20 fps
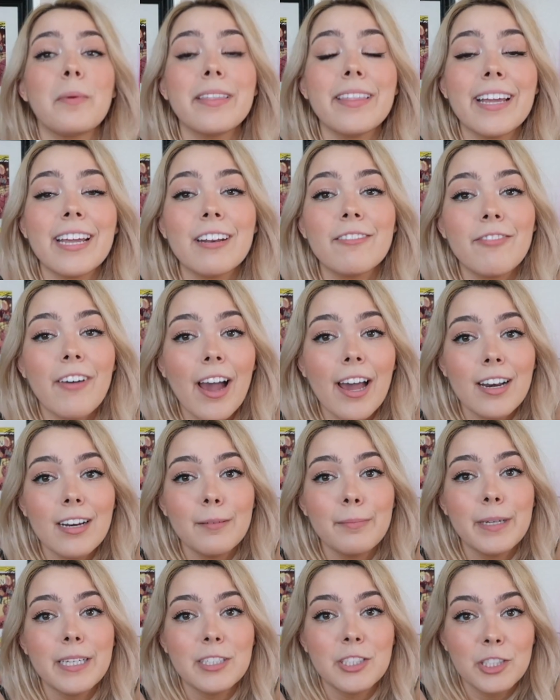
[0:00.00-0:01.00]
when they
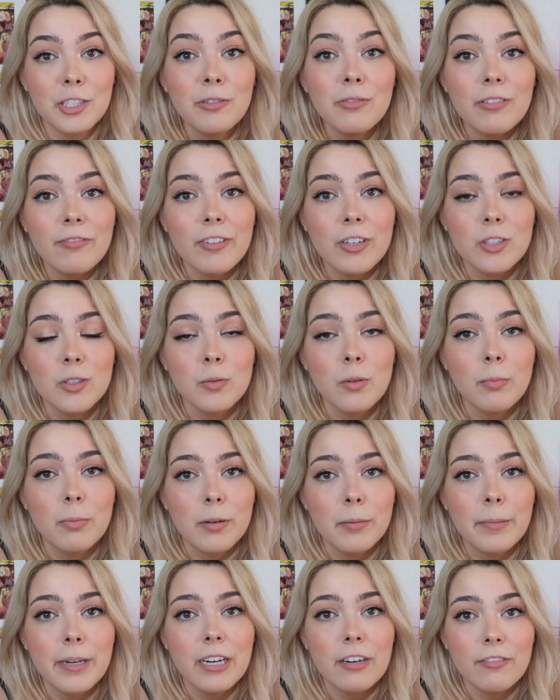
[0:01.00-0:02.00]
invited me to the virtual
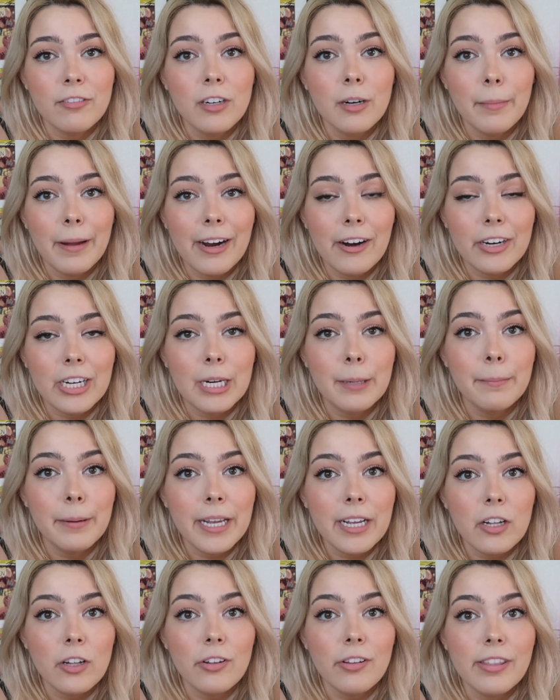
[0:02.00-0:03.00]
premiere for American
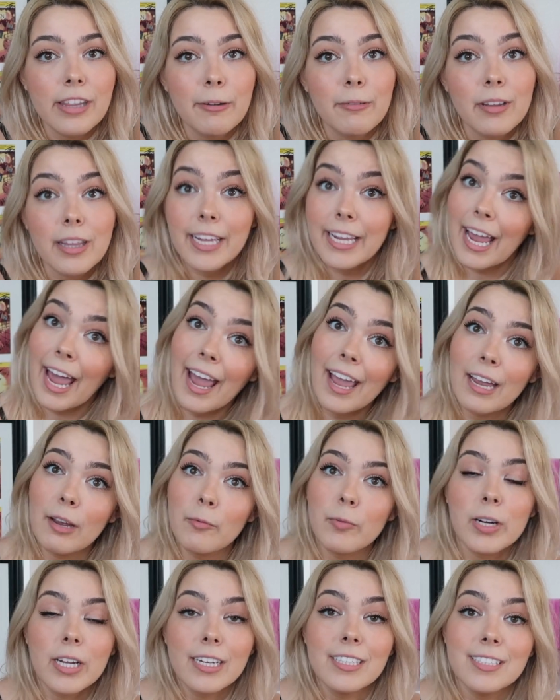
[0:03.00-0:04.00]
Pickle, they were like, hey,
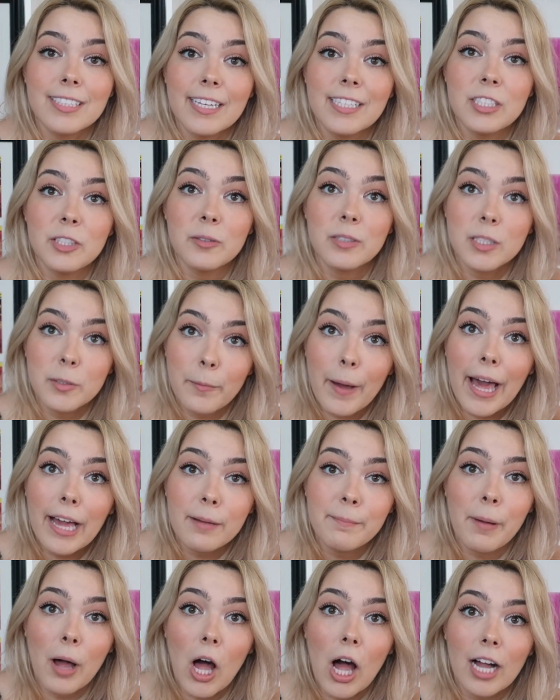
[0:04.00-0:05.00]
we're gonna send you a
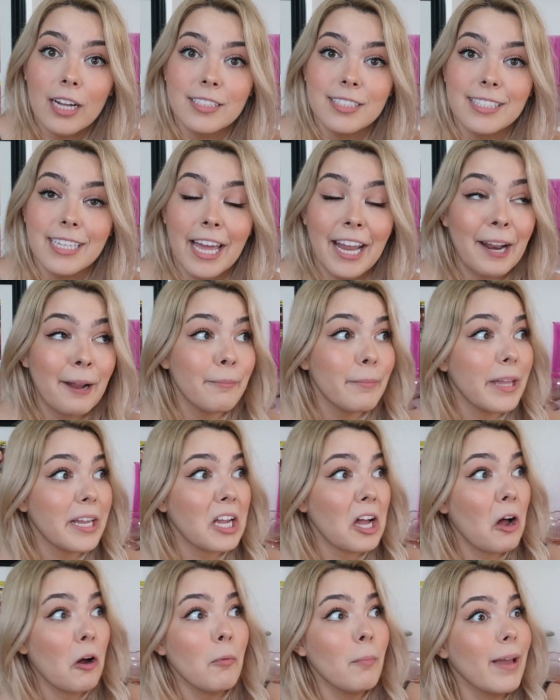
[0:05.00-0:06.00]
swag box. And I'm
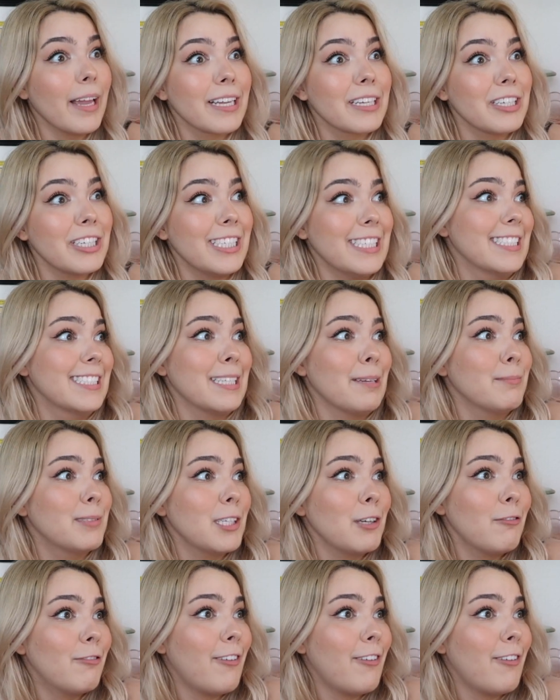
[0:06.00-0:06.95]
like, oh my goodness, I'm so